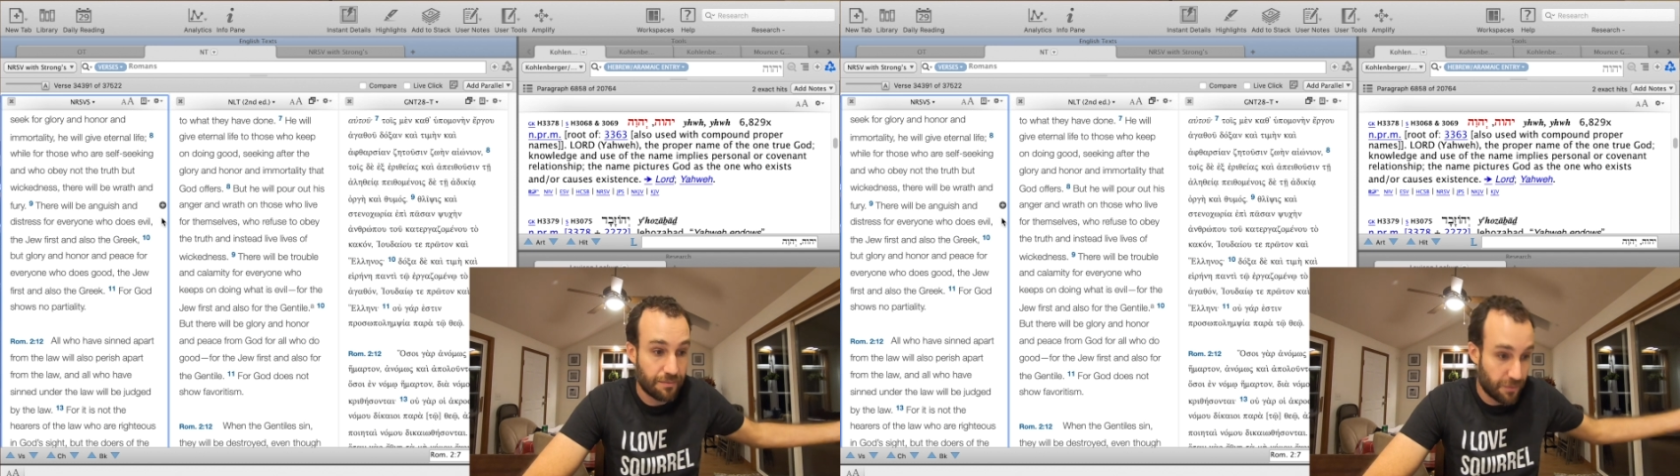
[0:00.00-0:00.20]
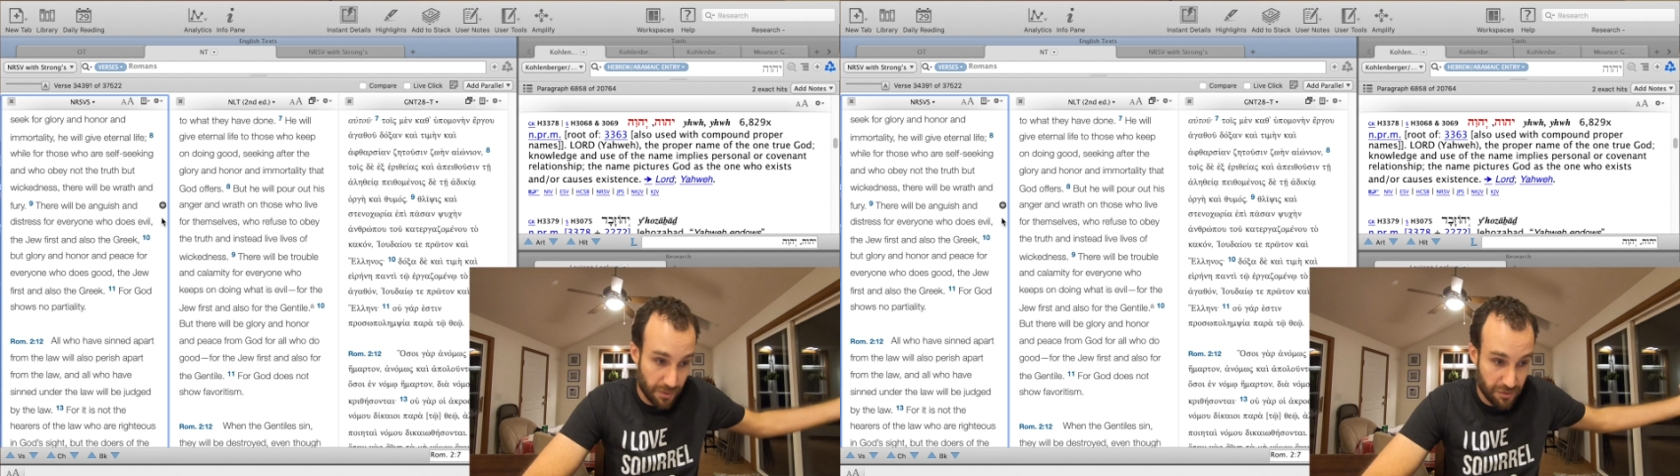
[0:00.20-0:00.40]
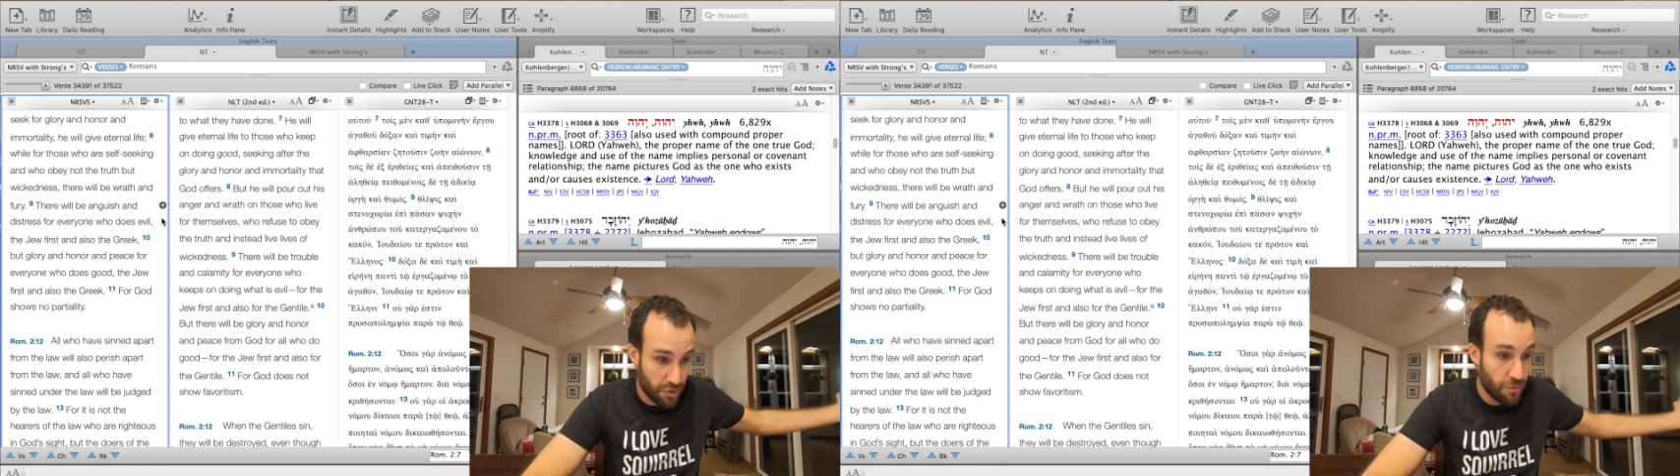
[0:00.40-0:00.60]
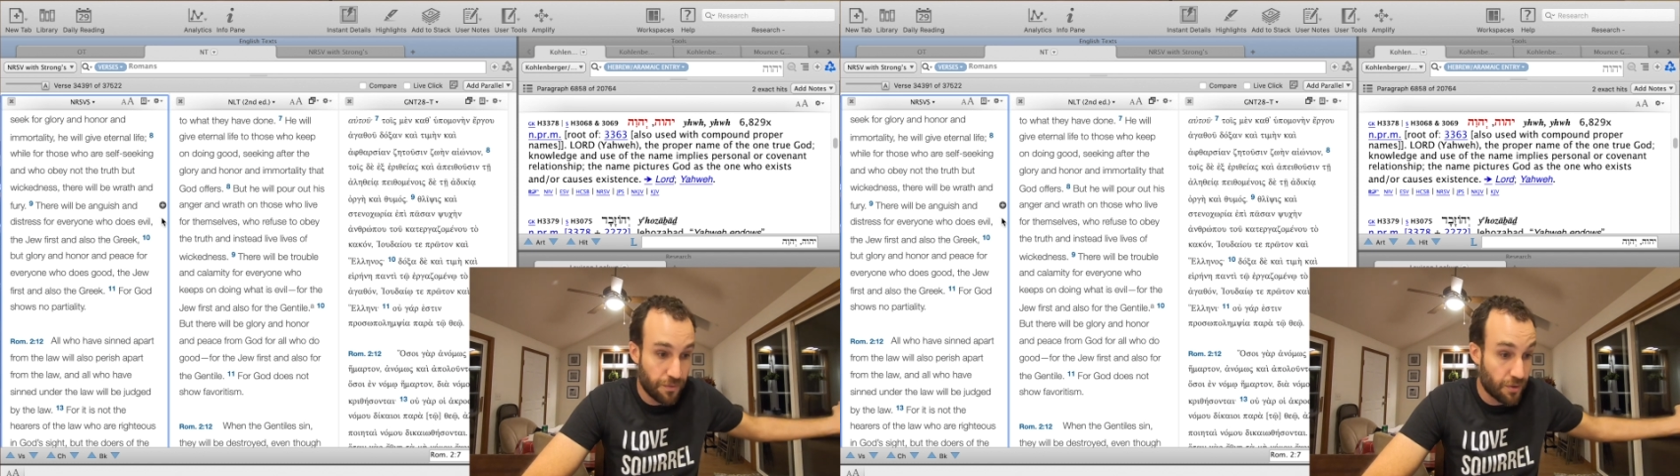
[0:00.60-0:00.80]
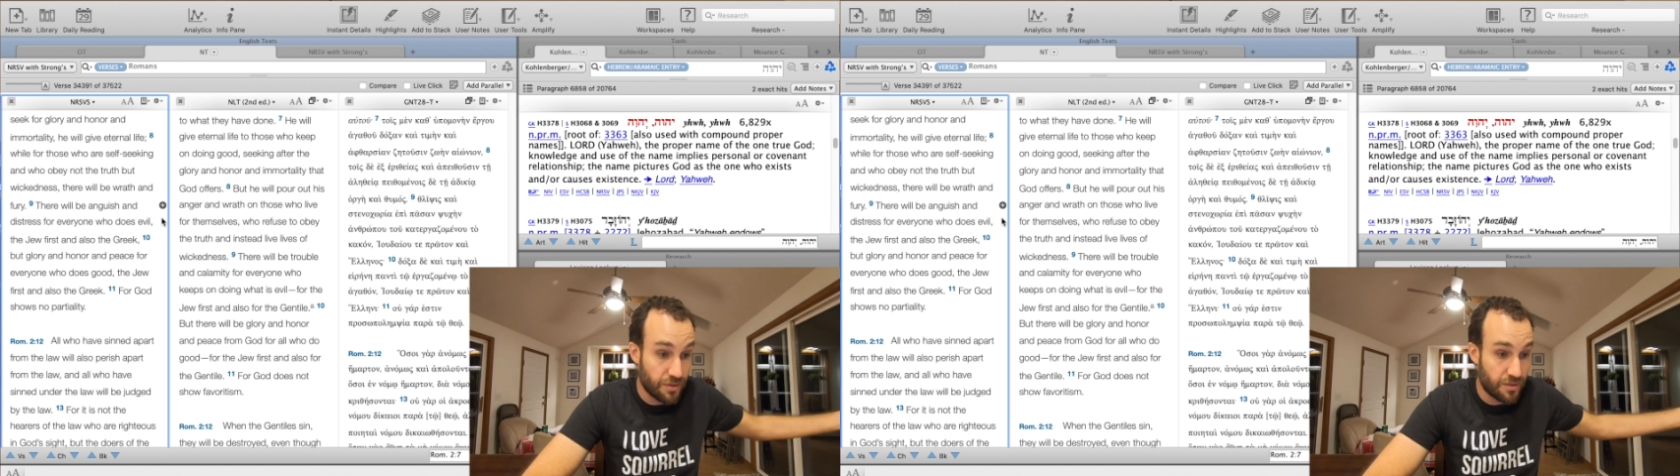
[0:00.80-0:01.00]
for the Jew
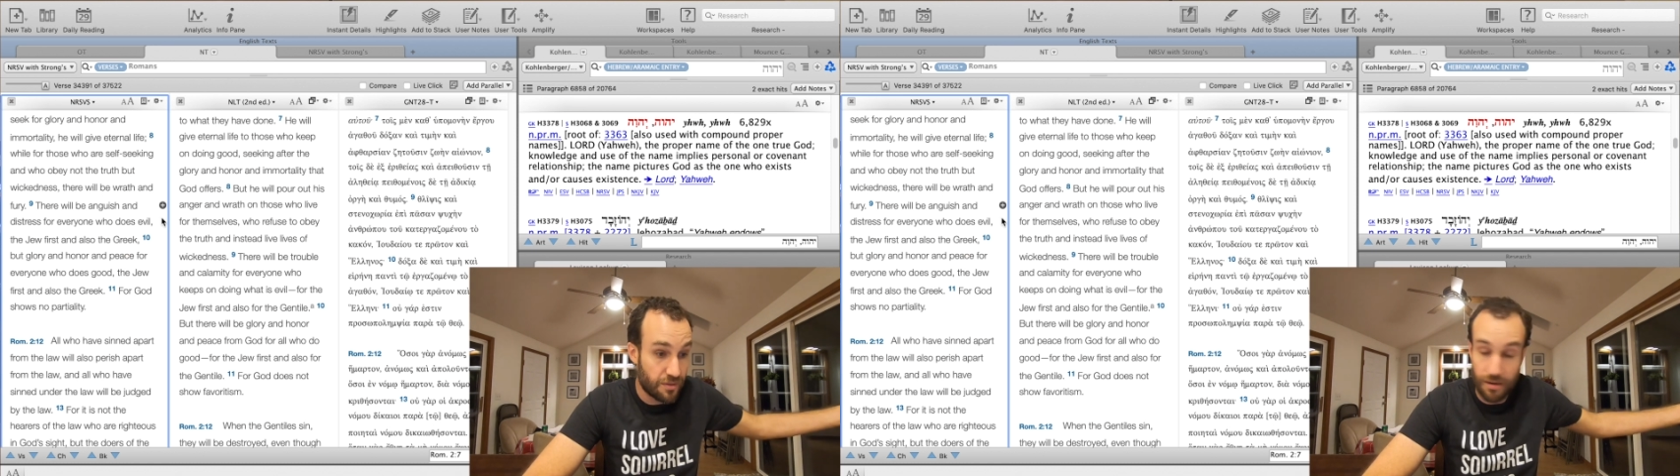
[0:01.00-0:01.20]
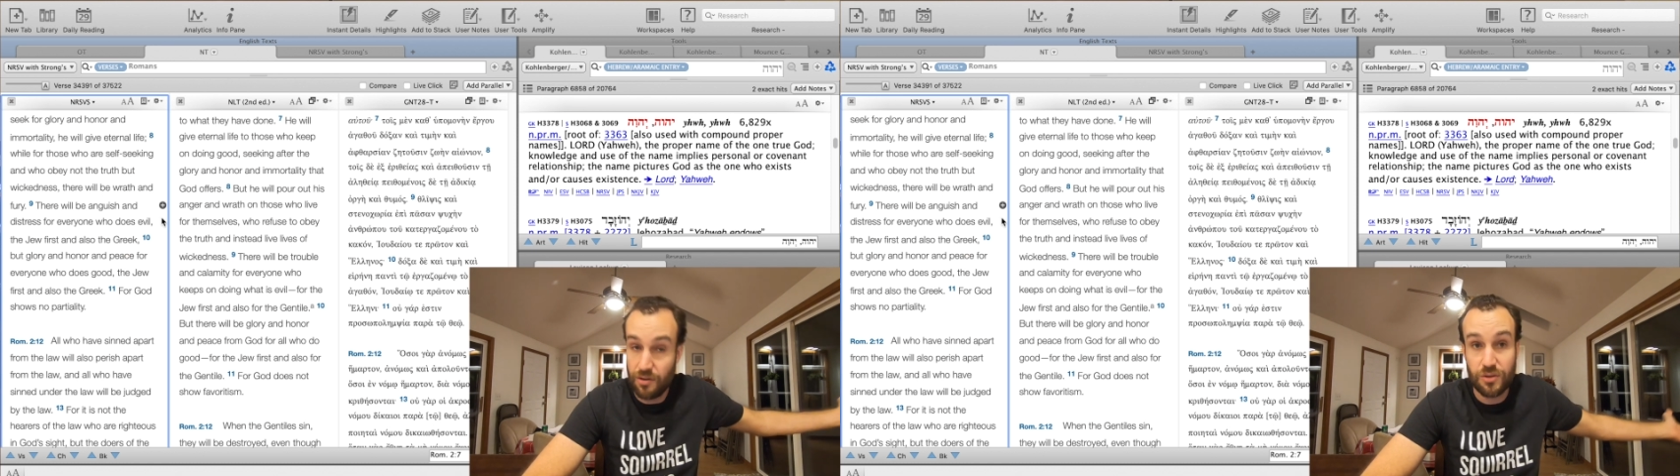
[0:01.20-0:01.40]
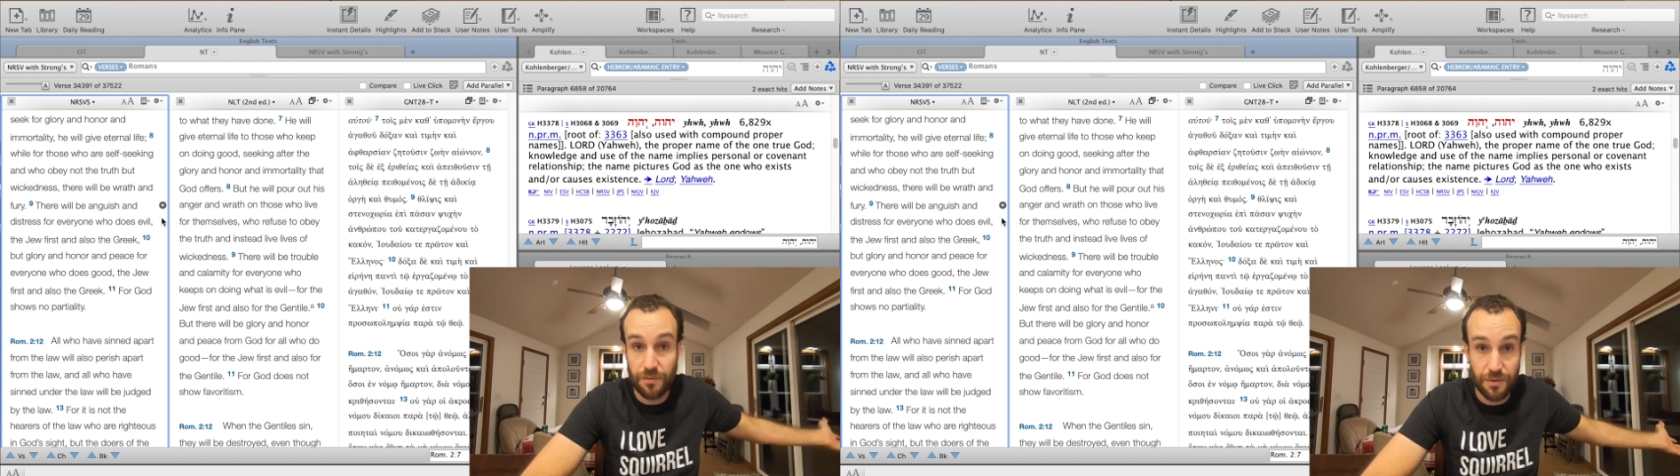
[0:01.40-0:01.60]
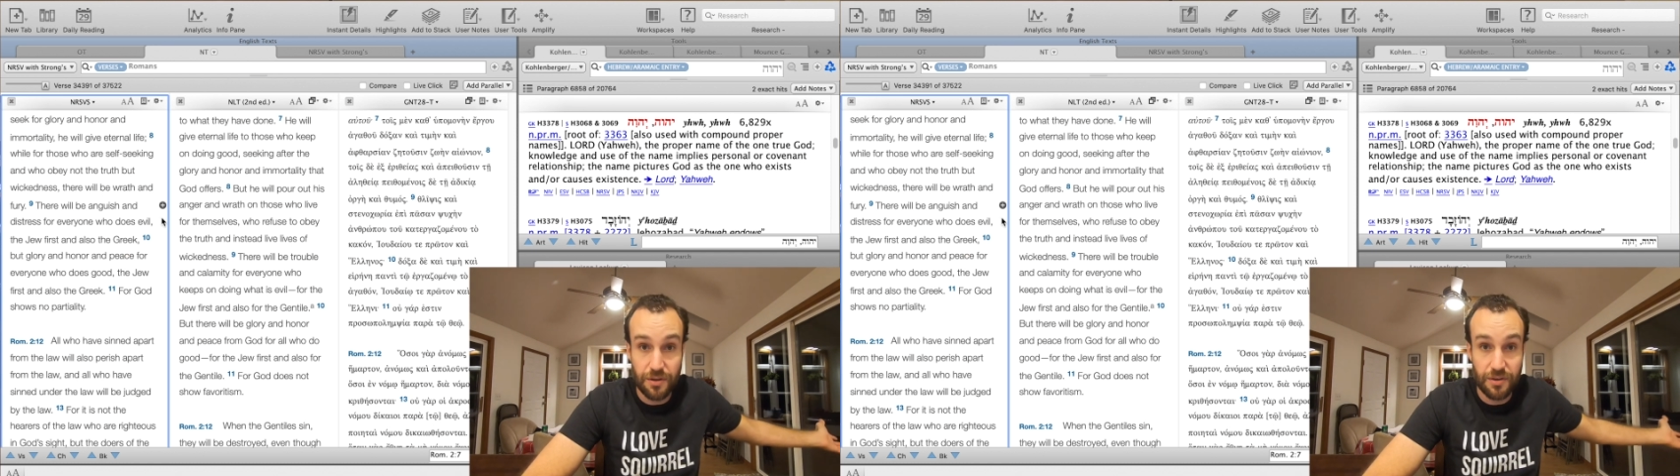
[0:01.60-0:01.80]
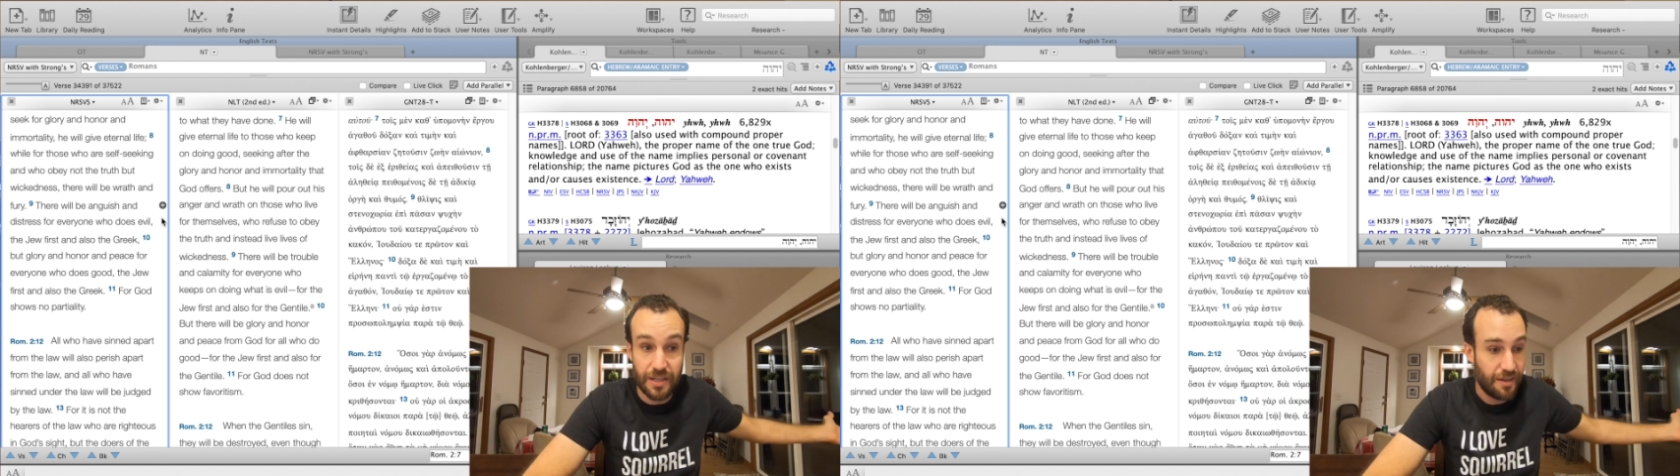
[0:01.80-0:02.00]
first and also for the
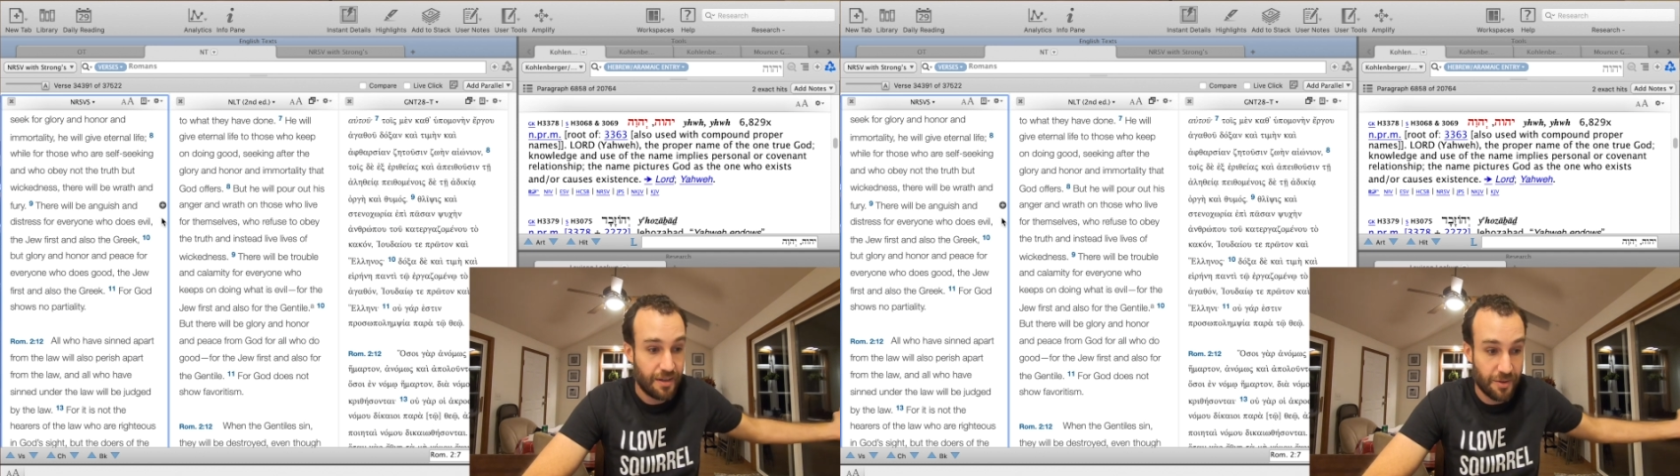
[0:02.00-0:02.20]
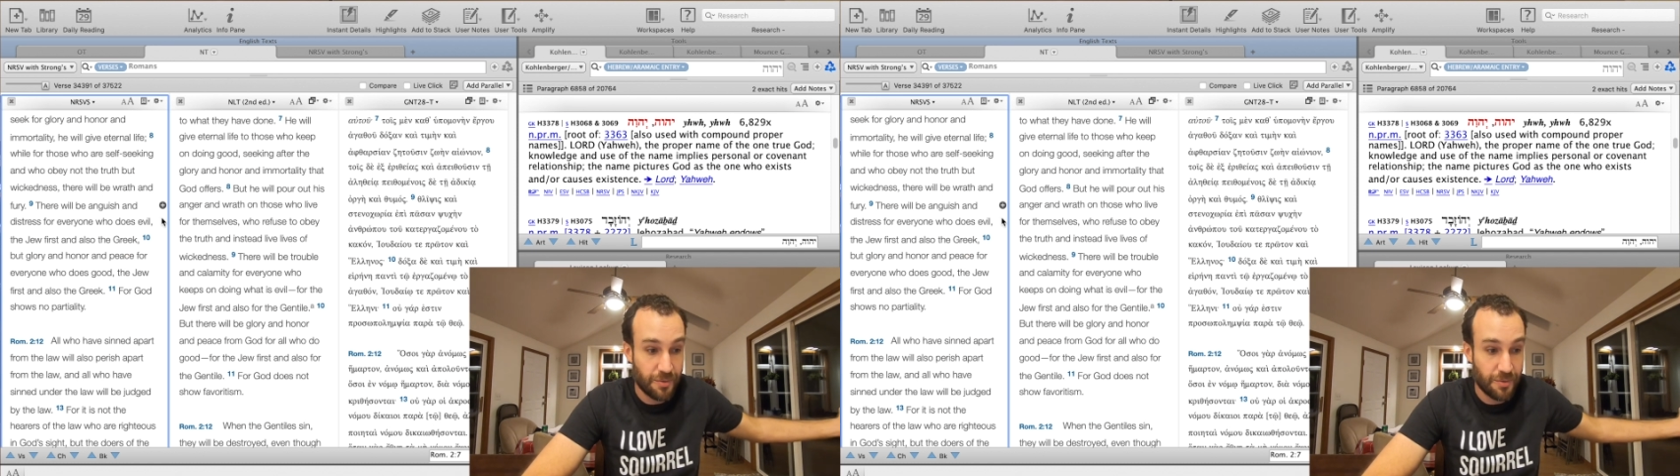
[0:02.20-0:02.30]
Greek. In other